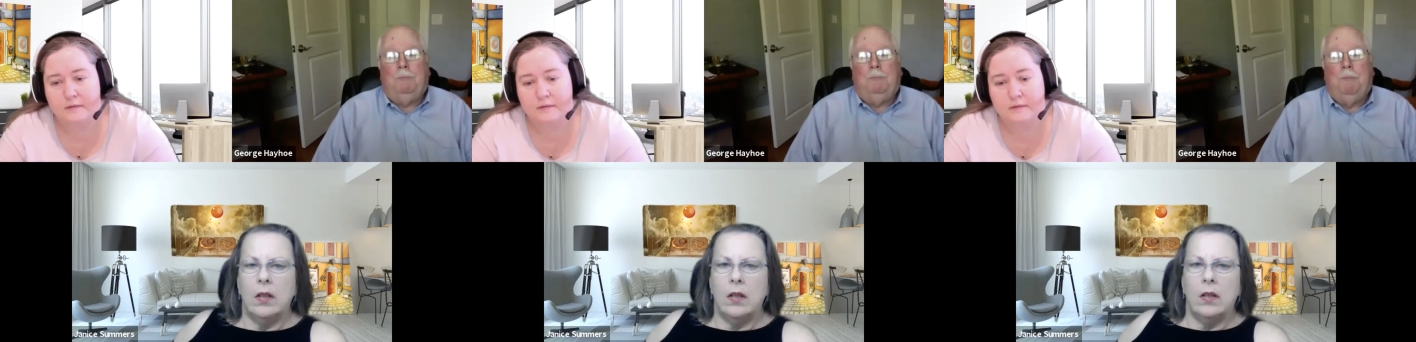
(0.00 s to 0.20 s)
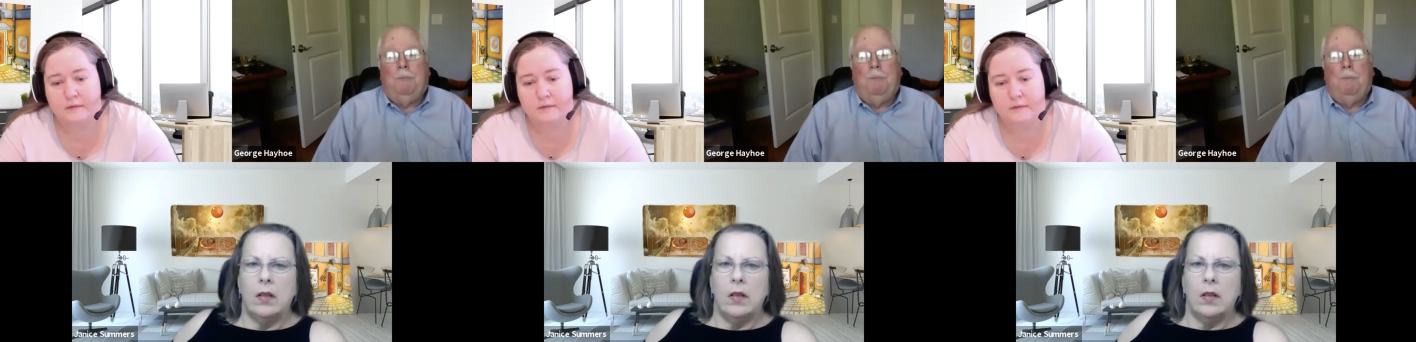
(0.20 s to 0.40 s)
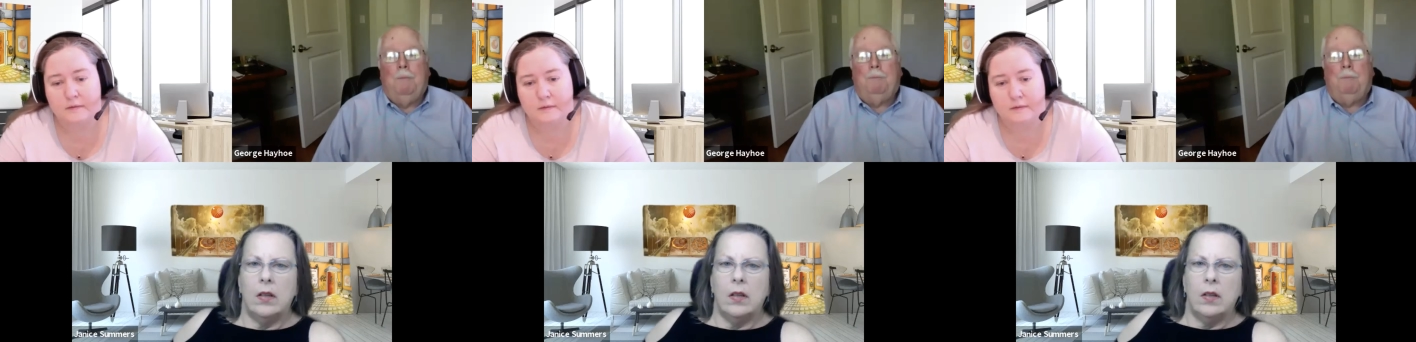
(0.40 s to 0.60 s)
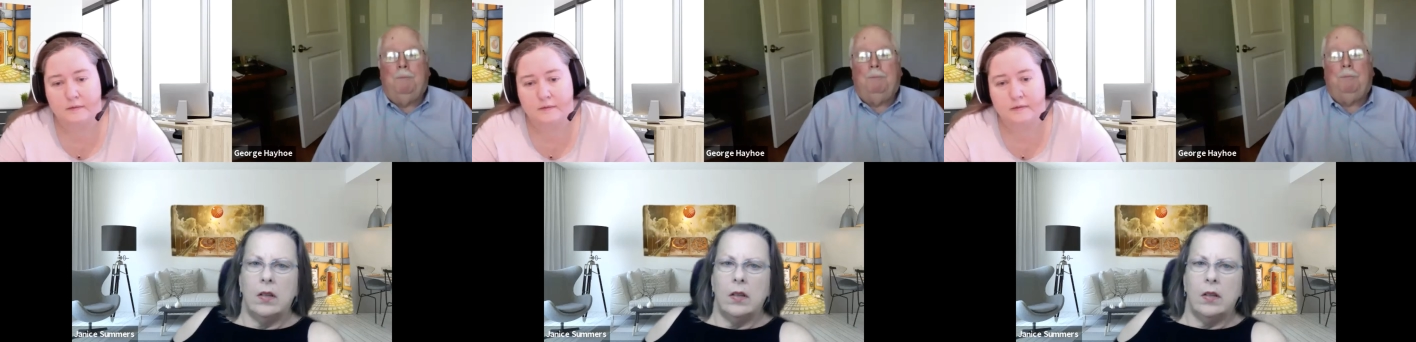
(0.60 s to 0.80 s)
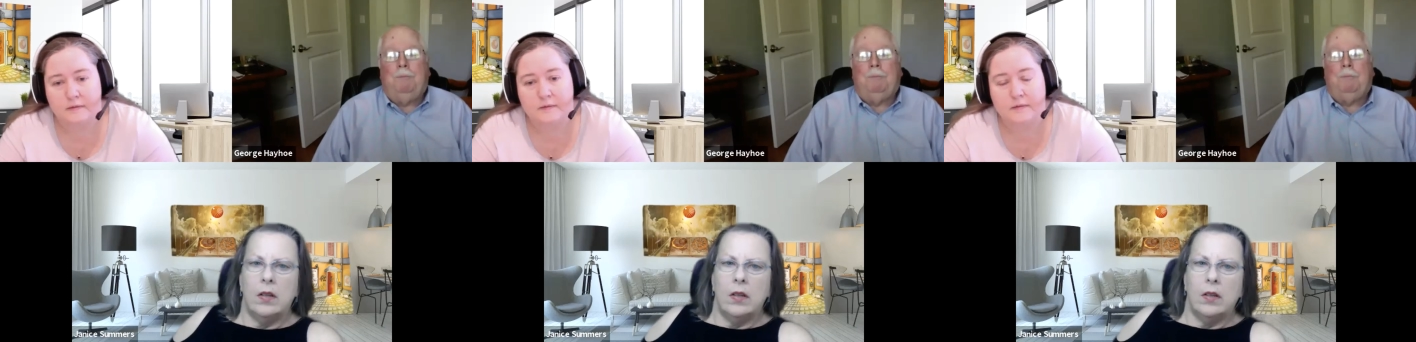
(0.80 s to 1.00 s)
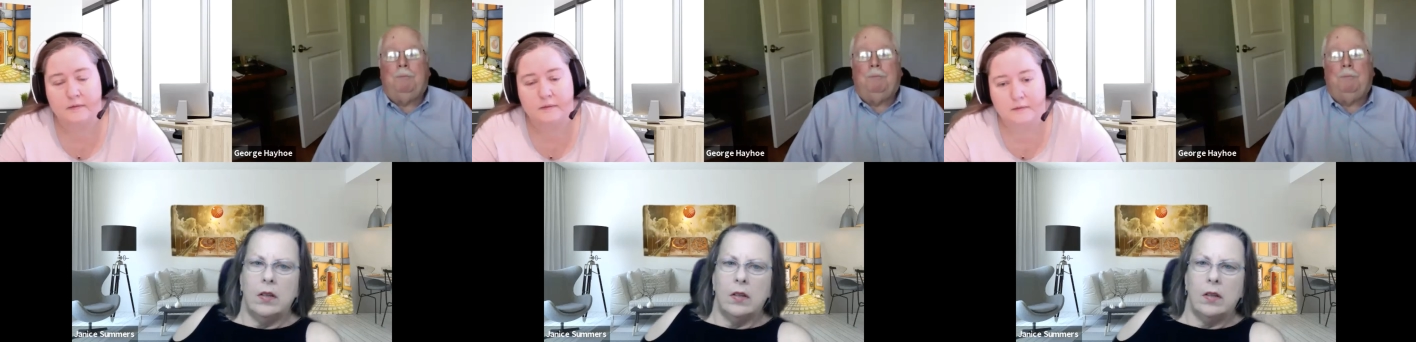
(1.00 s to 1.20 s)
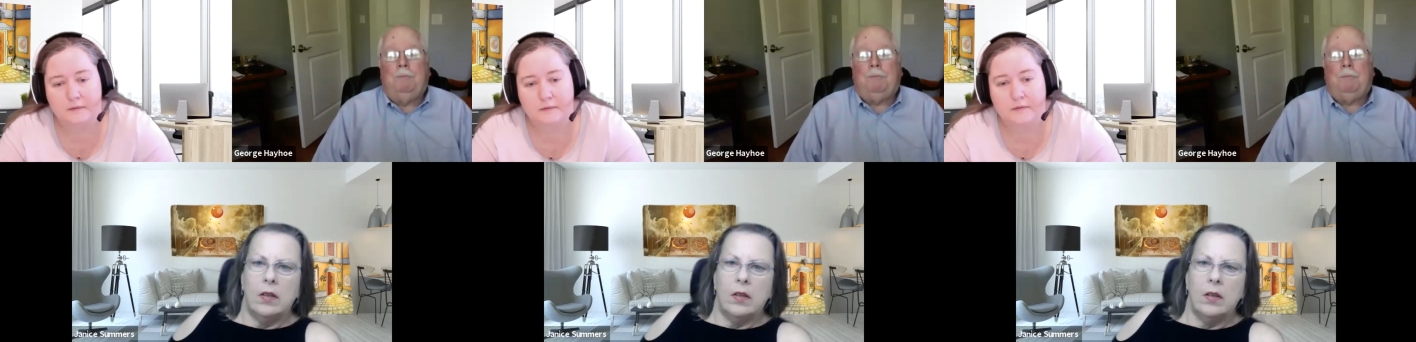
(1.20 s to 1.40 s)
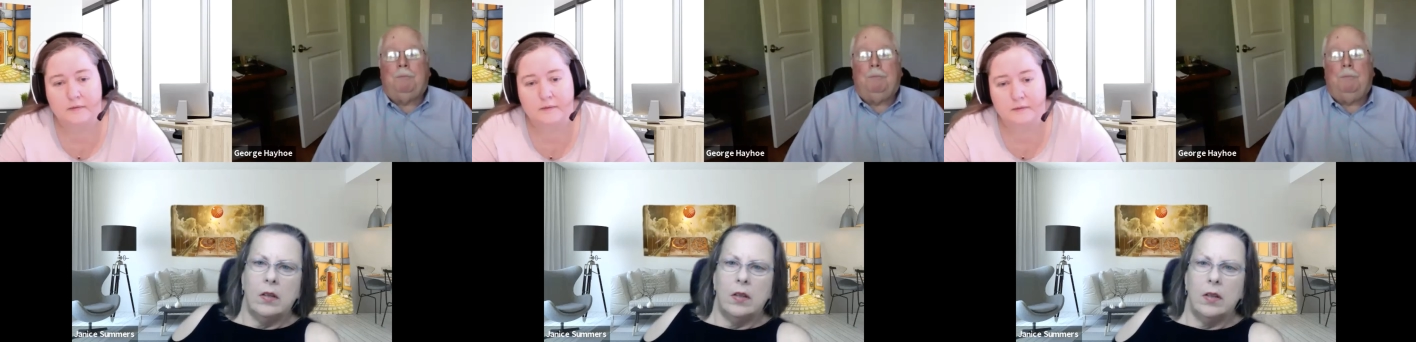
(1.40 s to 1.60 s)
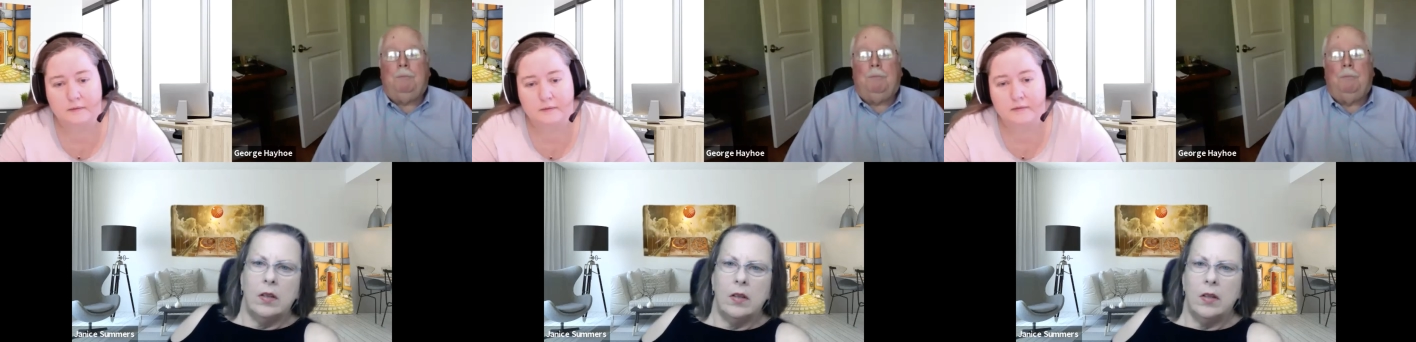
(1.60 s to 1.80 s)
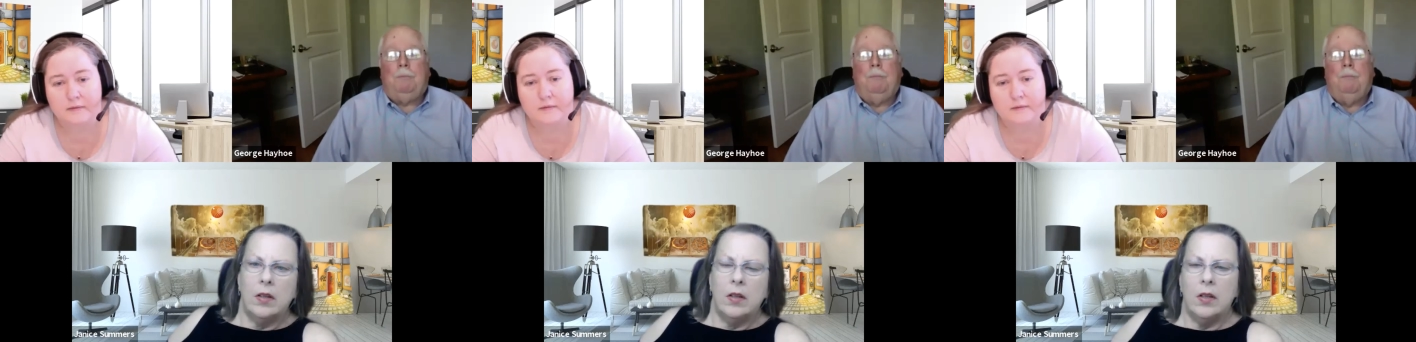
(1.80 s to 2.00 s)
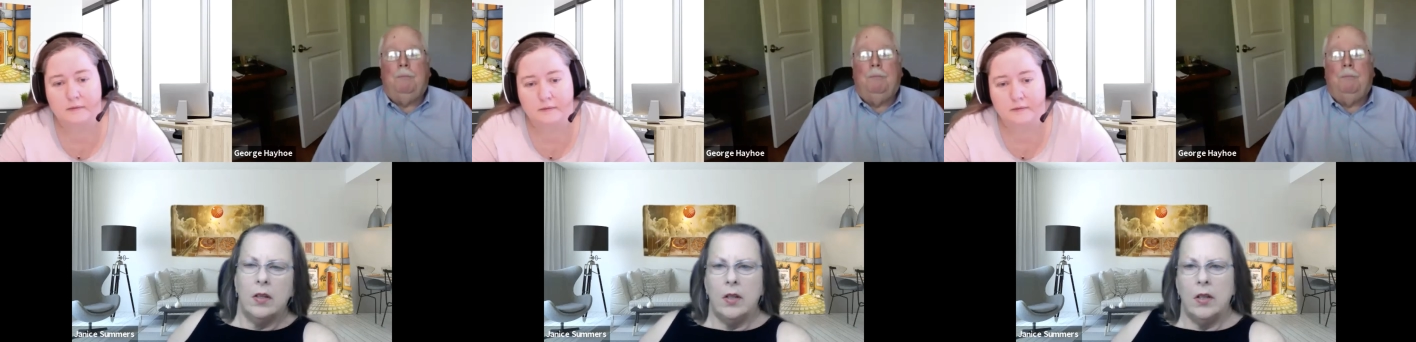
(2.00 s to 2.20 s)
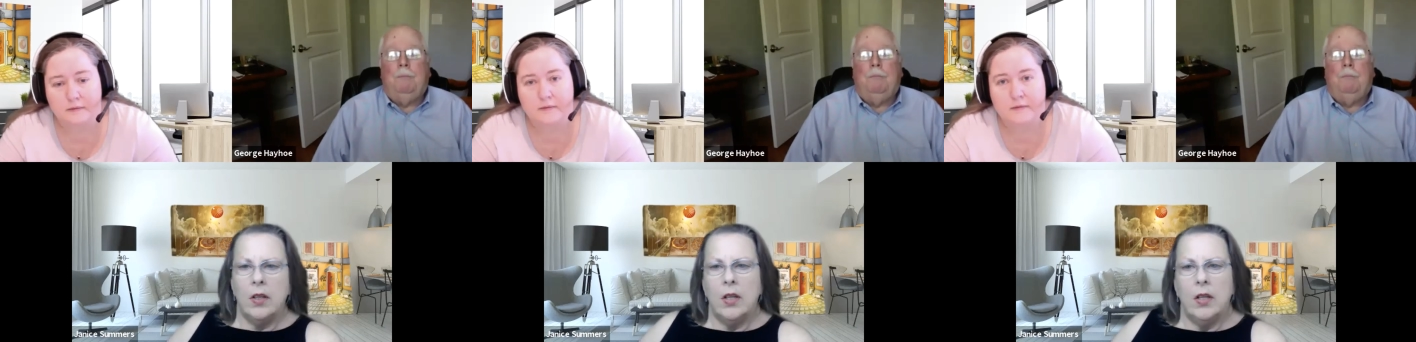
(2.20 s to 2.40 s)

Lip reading: [no speech]